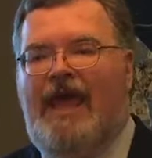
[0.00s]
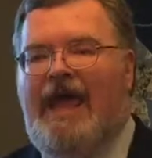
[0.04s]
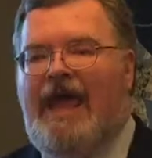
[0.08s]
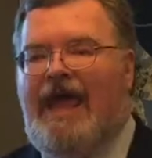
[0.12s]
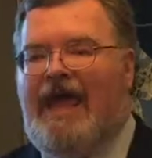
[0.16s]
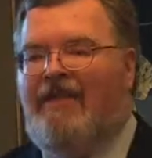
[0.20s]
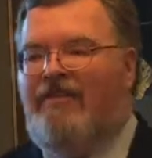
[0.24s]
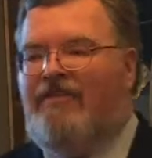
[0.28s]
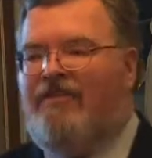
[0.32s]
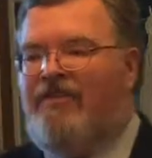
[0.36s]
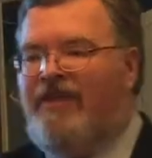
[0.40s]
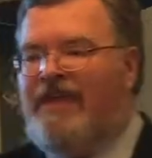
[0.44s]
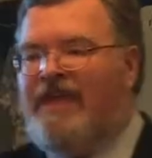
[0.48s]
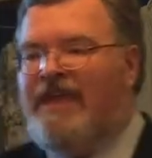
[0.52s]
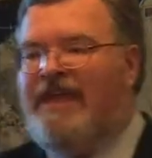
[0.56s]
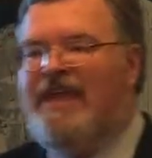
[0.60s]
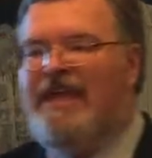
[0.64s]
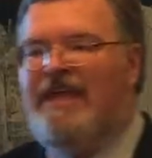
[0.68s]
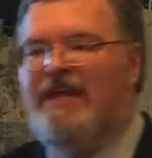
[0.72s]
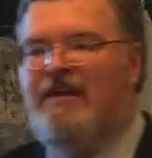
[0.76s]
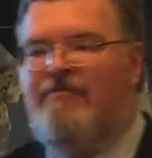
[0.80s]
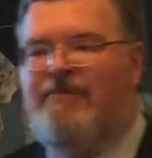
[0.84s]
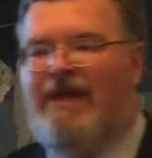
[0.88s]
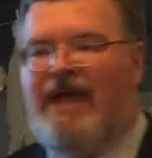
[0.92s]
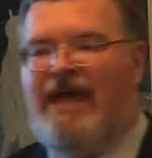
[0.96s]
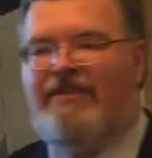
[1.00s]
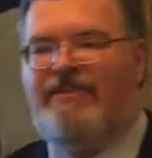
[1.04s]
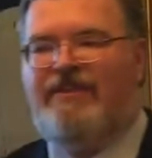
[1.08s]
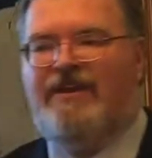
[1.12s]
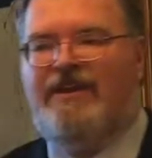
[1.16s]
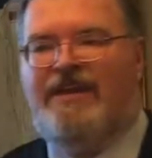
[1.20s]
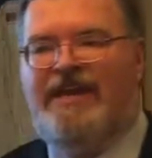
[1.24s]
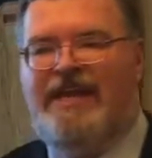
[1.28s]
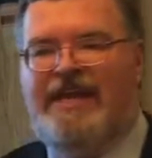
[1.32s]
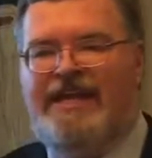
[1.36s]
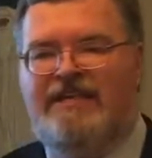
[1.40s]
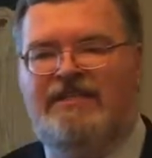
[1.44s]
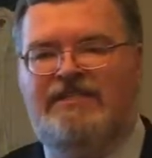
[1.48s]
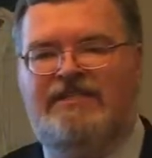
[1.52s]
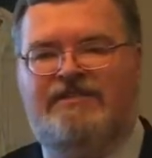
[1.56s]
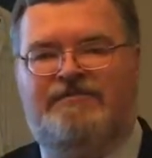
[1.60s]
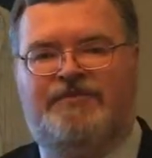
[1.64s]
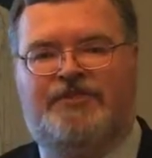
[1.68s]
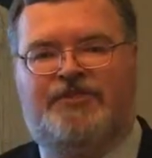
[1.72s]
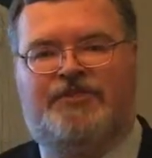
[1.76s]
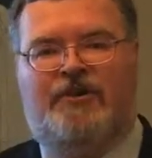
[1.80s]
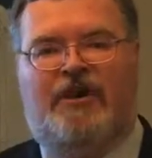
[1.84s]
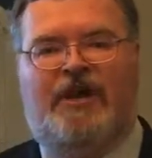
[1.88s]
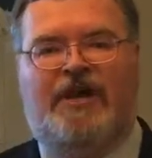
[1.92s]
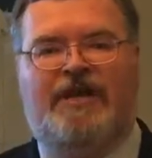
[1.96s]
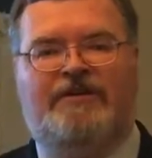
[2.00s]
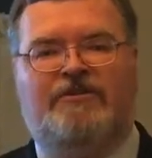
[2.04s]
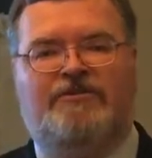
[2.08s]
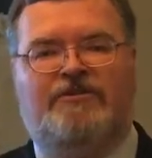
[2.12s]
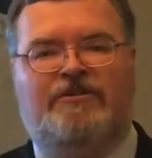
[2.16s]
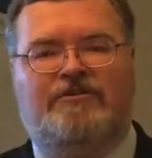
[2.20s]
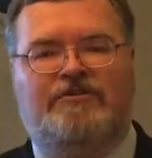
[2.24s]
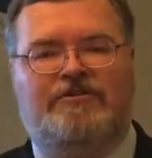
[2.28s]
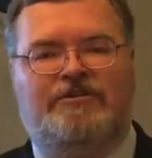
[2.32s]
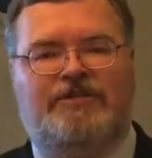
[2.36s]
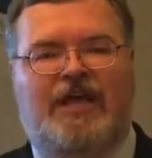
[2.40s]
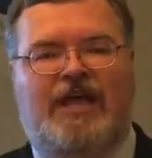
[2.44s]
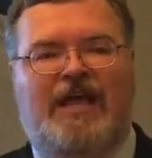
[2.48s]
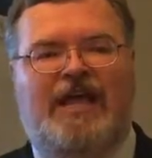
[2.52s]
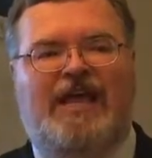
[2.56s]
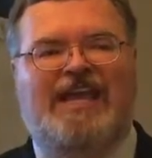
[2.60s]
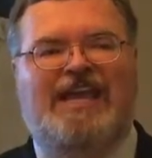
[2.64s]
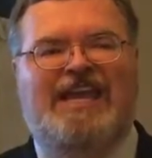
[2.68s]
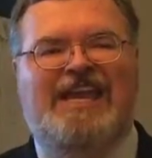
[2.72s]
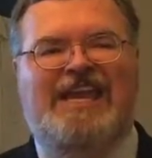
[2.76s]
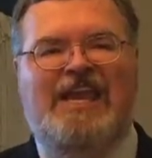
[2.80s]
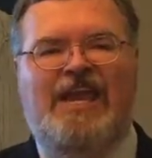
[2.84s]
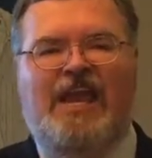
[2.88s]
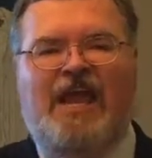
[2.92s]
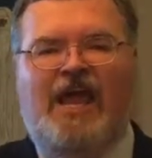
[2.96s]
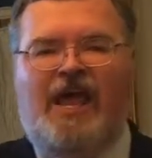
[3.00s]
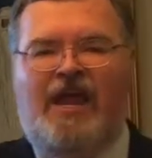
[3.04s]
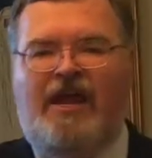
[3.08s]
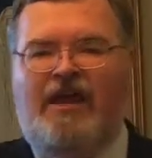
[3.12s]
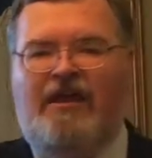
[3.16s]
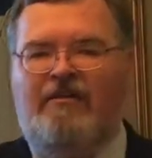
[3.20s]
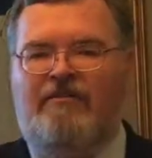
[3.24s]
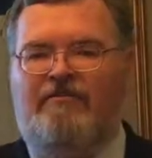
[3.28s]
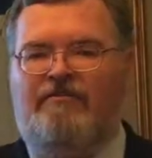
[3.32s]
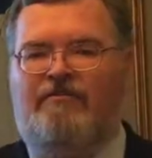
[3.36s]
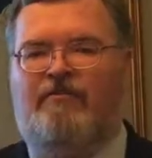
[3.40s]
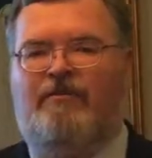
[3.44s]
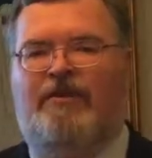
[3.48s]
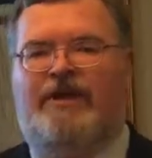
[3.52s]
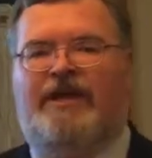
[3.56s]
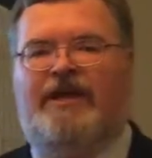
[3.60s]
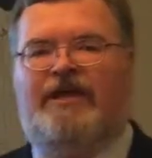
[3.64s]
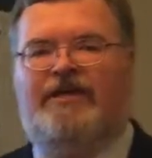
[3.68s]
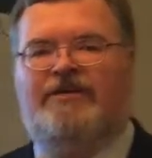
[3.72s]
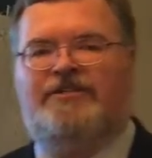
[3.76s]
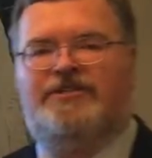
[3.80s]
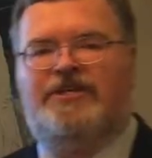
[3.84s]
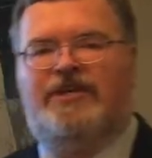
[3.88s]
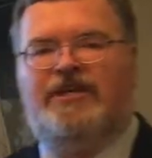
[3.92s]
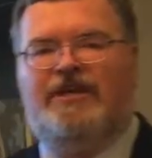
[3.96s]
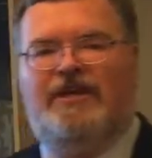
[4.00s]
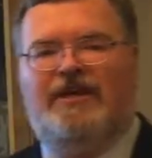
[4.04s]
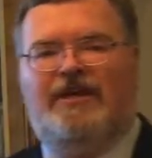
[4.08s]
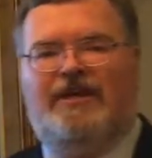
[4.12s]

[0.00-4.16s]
and thinking about the needs of strangers, none of which